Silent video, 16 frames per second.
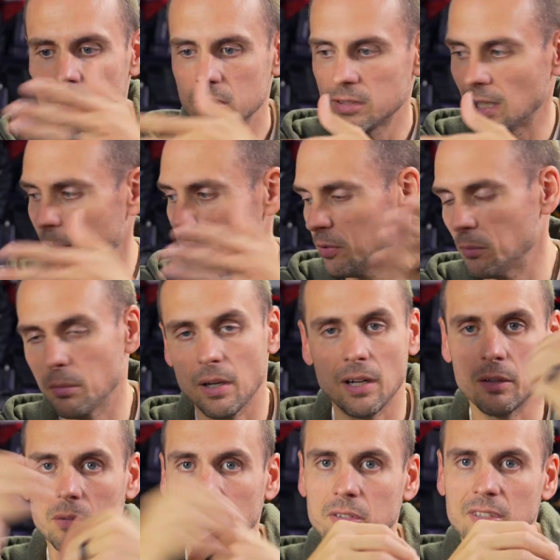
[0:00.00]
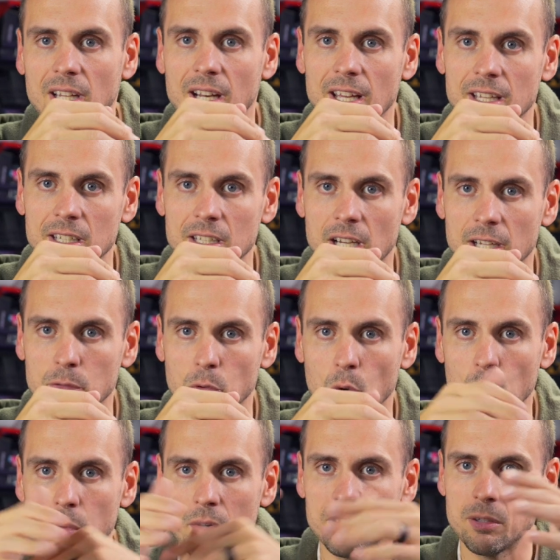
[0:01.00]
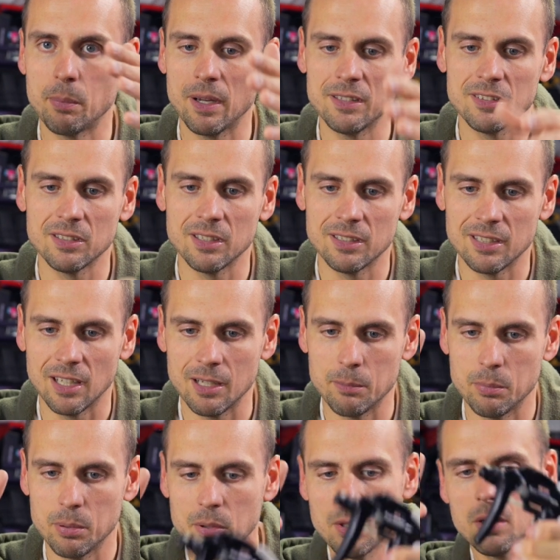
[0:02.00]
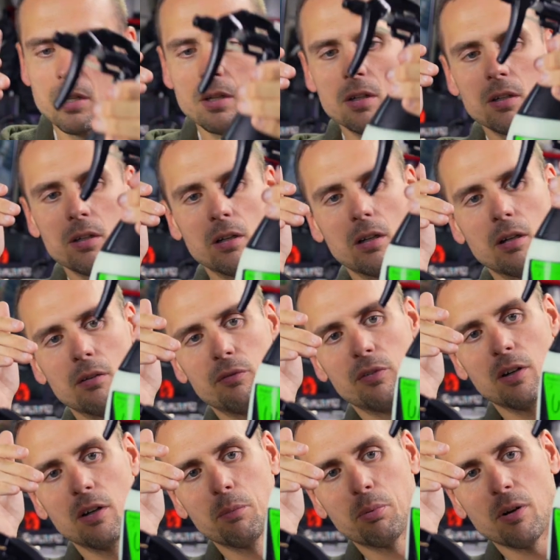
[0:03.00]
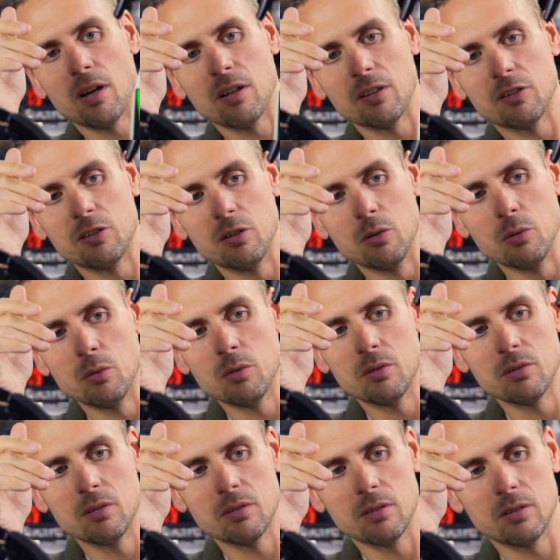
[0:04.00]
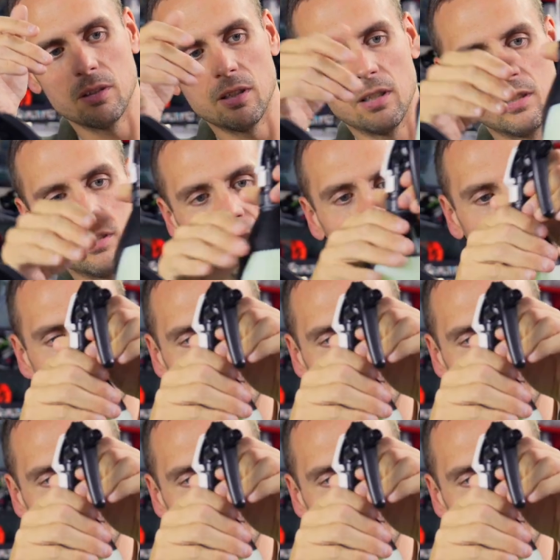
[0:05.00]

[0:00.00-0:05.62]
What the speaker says: types of bottles that I roll with. Depends on the type of product too. And